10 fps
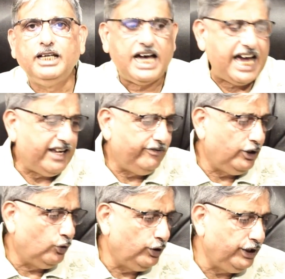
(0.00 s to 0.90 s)
I
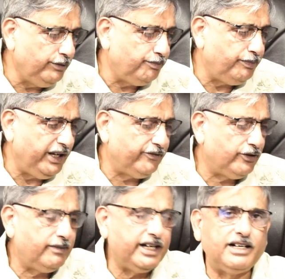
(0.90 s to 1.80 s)
will only pay
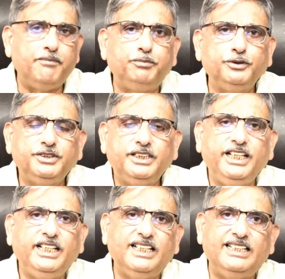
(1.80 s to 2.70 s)
for my composite
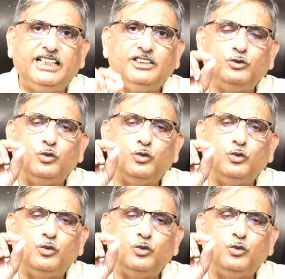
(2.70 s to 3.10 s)
area, that is